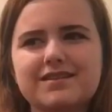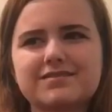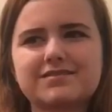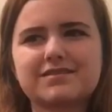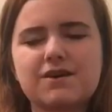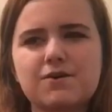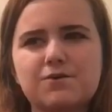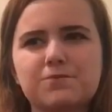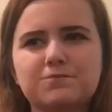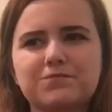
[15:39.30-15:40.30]

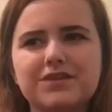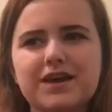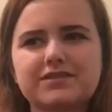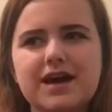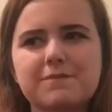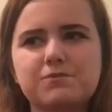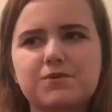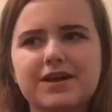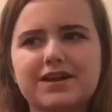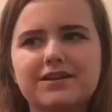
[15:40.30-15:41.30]
so at that
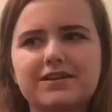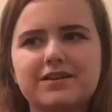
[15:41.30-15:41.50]
point